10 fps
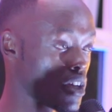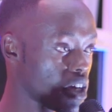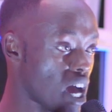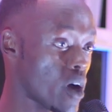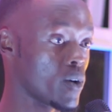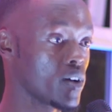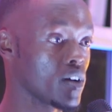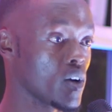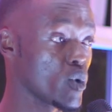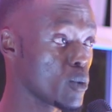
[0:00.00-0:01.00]
Now,
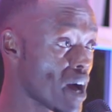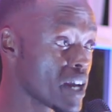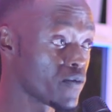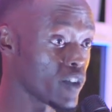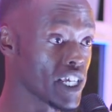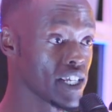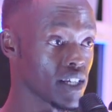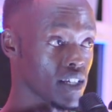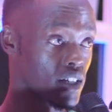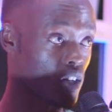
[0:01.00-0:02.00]
we'll
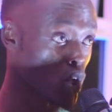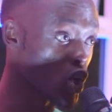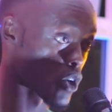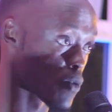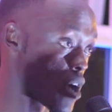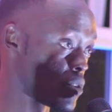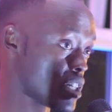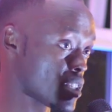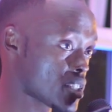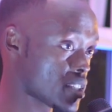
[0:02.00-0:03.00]
mindfully look around
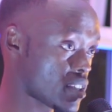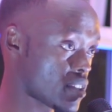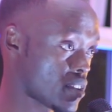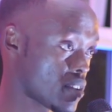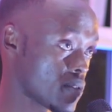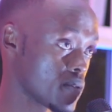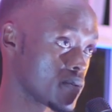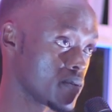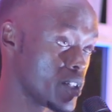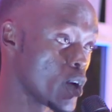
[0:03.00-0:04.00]
us.
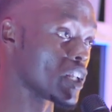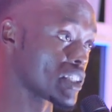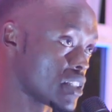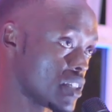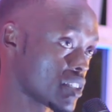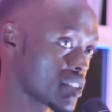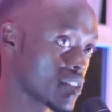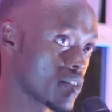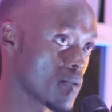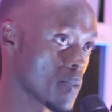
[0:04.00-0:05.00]
Notice
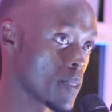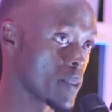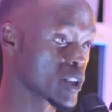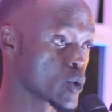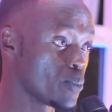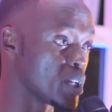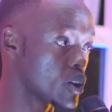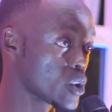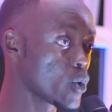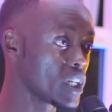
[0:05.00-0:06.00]
this. The
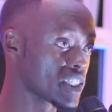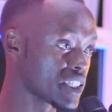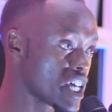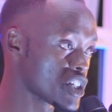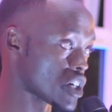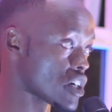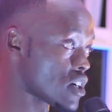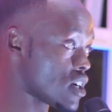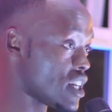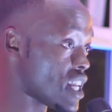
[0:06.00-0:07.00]
stupid, thoughtless nature
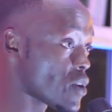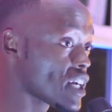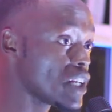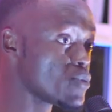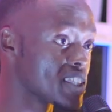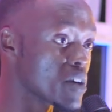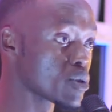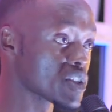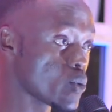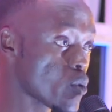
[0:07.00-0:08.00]
directly
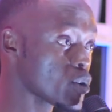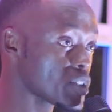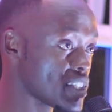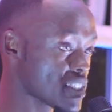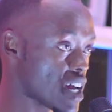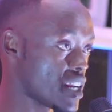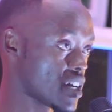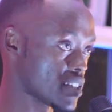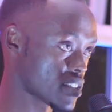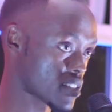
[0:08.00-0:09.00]
resembles the world inside
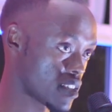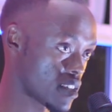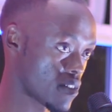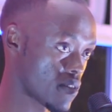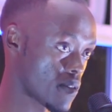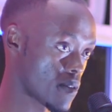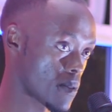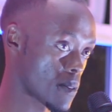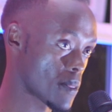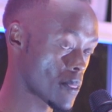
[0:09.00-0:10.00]
us.
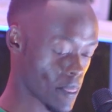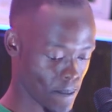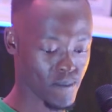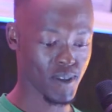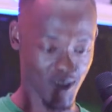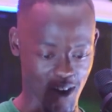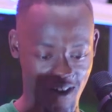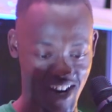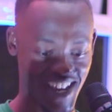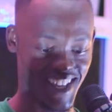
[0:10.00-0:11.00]

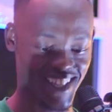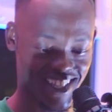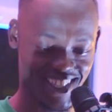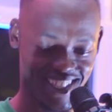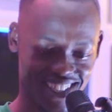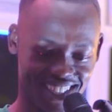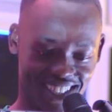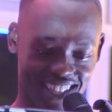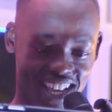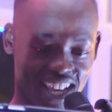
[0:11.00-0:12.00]
Sorry.
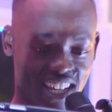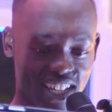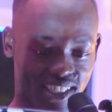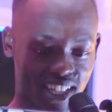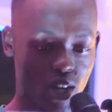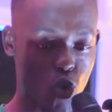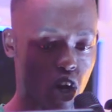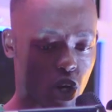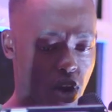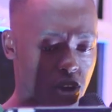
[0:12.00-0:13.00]
Let's take a
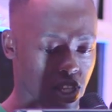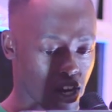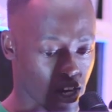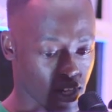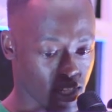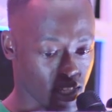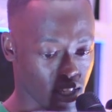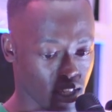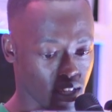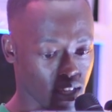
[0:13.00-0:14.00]
walk around the heart.
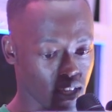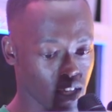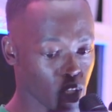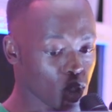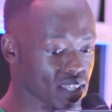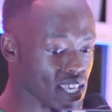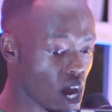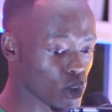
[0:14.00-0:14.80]
Do you see how